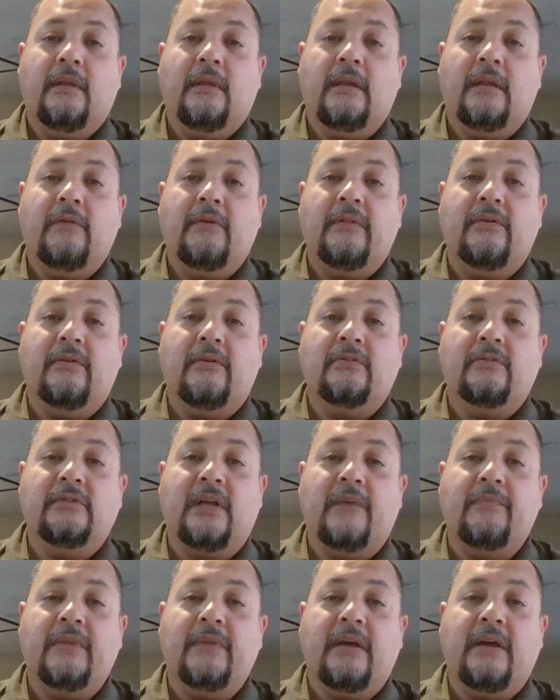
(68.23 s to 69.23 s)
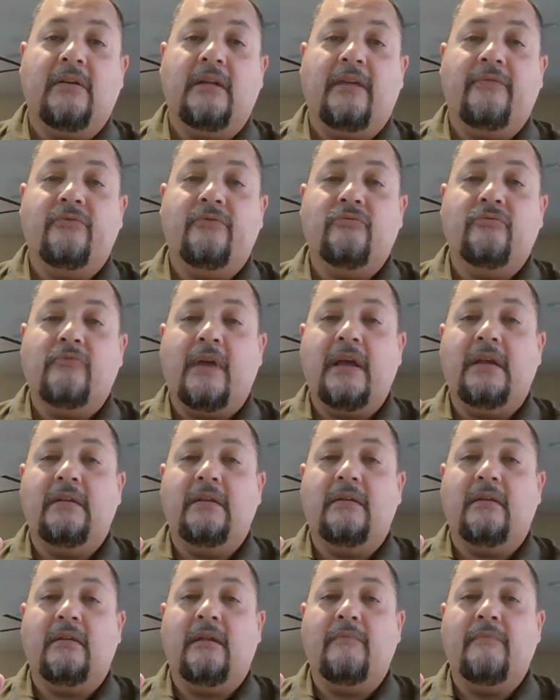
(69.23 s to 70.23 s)
anyway, there's up, down, left, right,
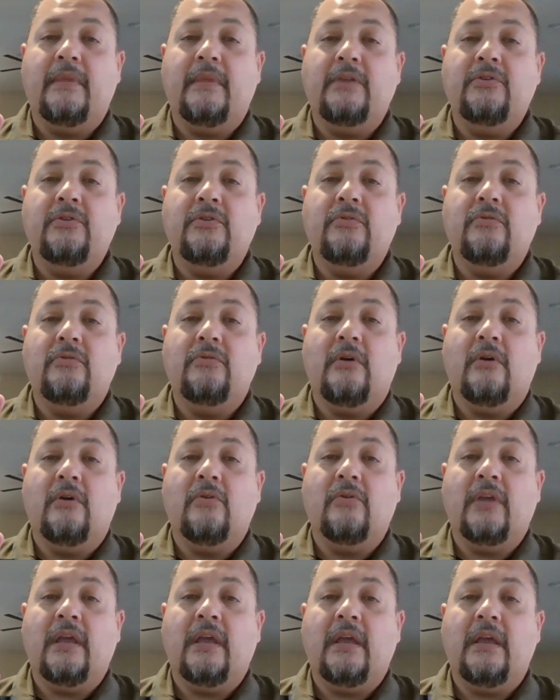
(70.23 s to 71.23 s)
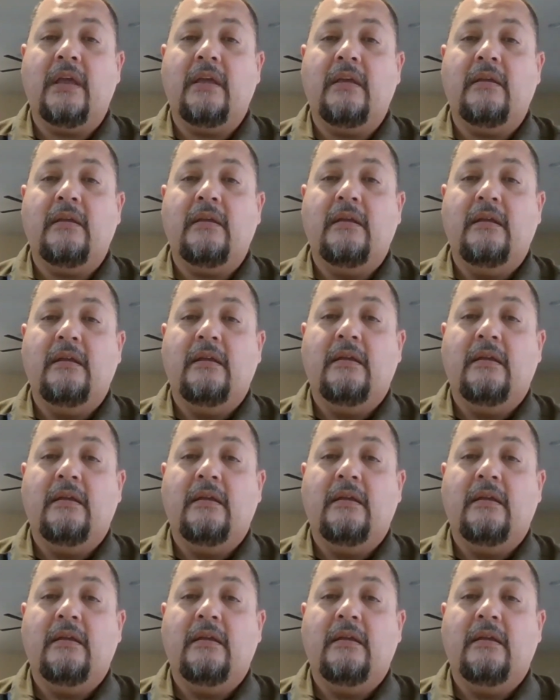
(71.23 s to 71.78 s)
menu, okay,